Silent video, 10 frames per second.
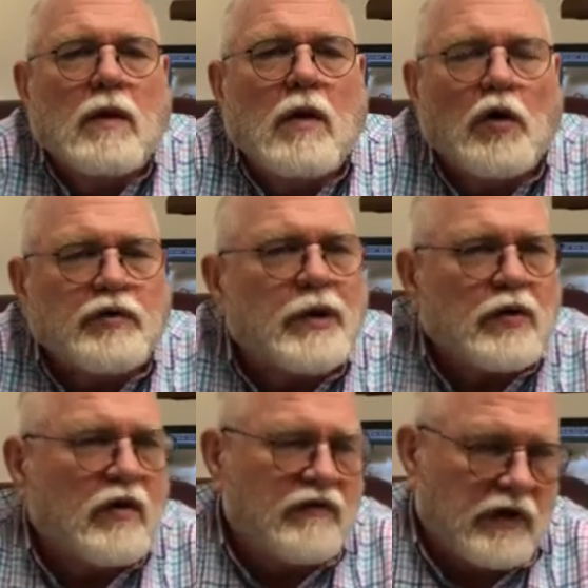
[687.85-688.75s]
ultimately
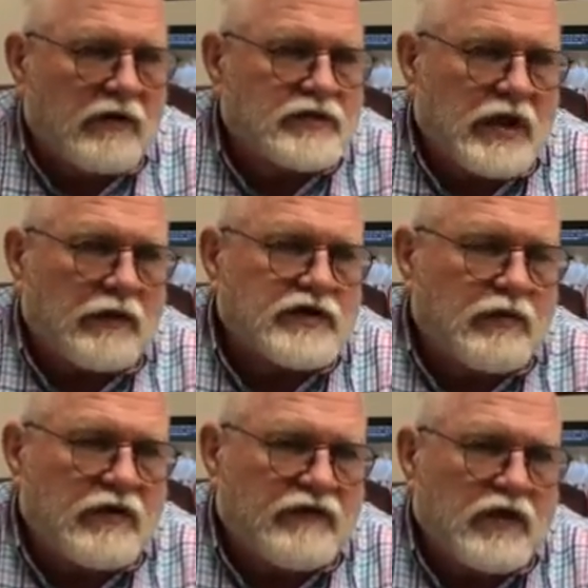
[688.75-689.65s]
reveal themselves to
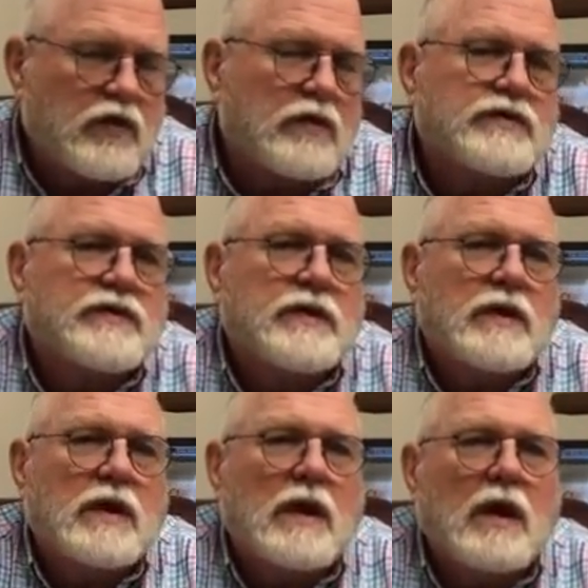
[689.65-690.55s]
be fools,
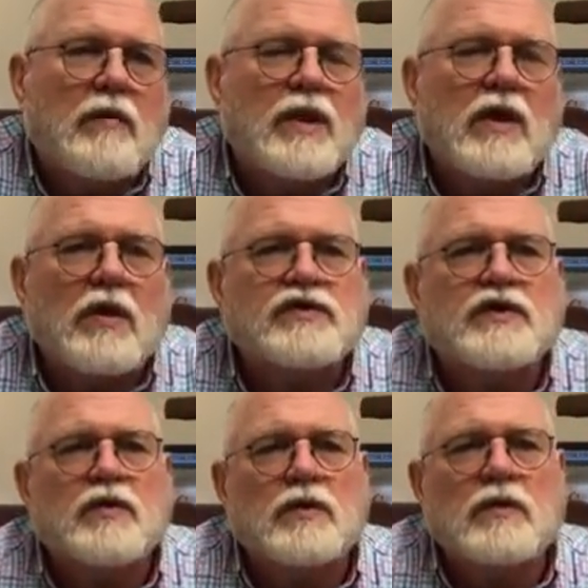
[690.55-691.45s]
because
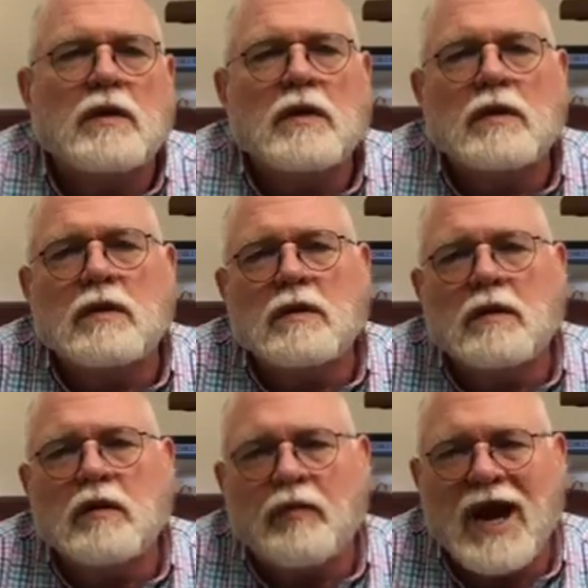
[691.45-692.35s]
the
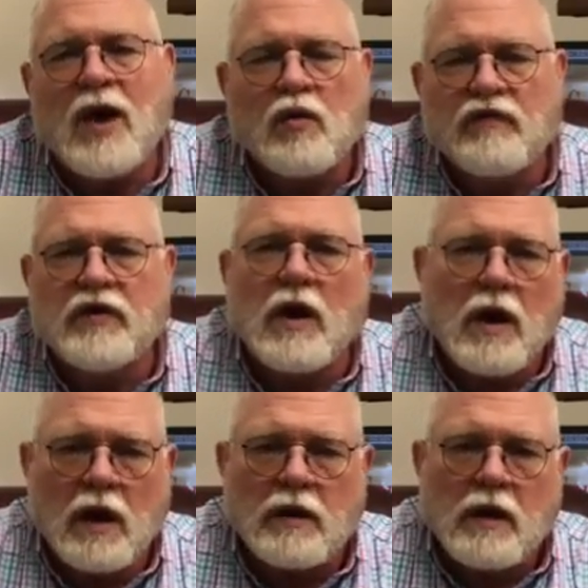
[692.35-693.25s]
power of
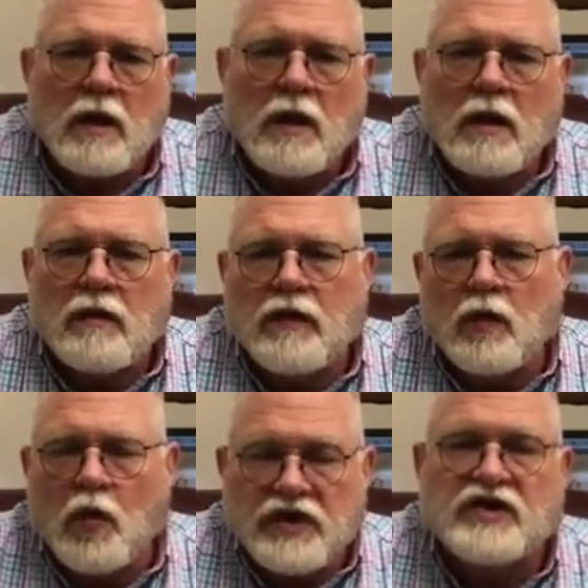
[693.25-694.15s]
God, the
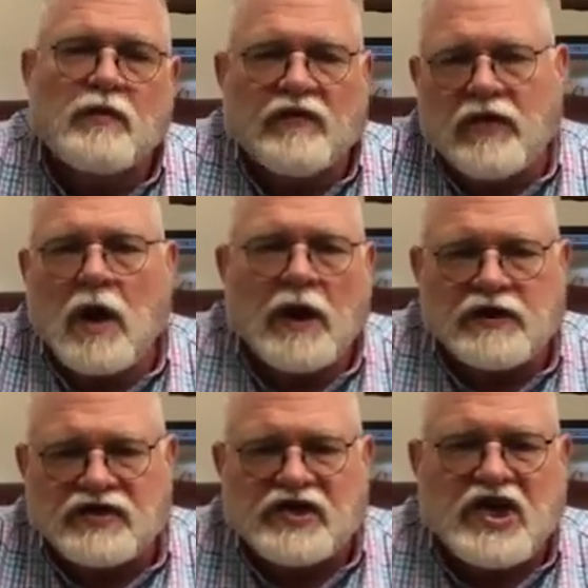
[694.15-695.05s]
wisdom of God
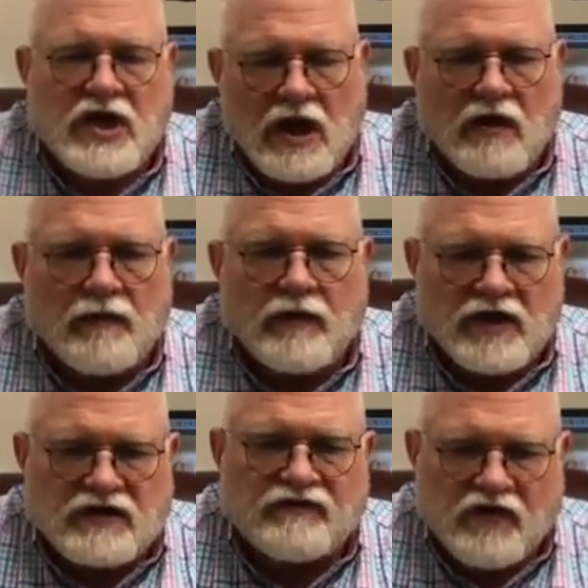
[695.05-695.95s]
is seen in
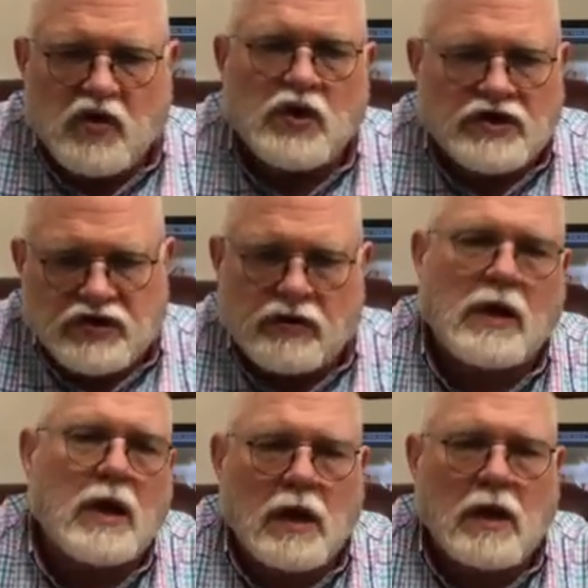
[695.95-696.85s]
this foolish
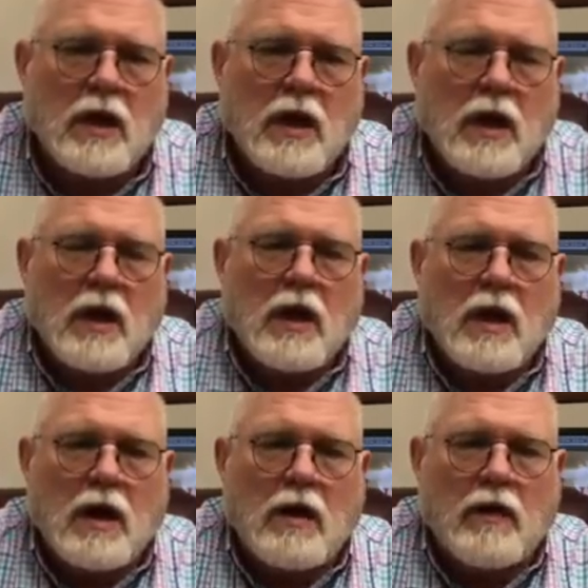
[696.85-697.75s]
thing,
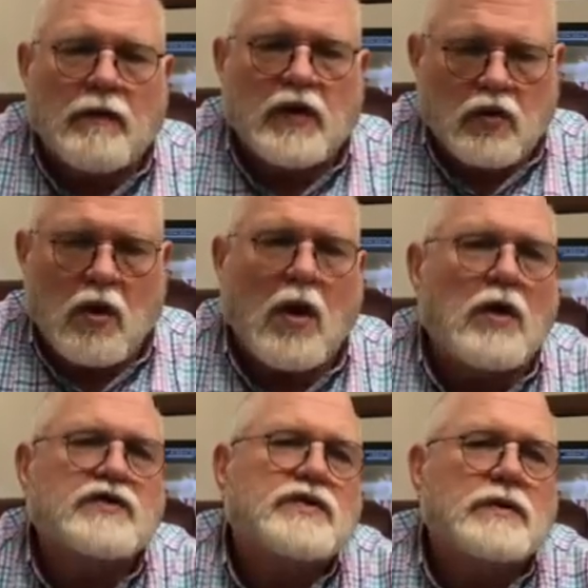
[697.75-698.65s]
the
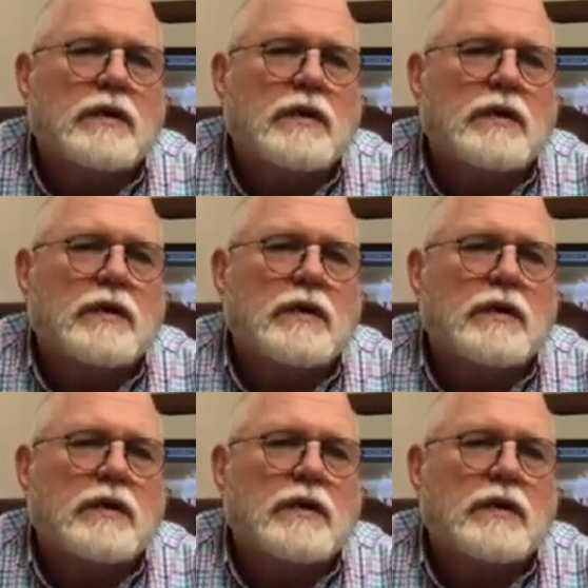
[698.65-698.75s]
cross.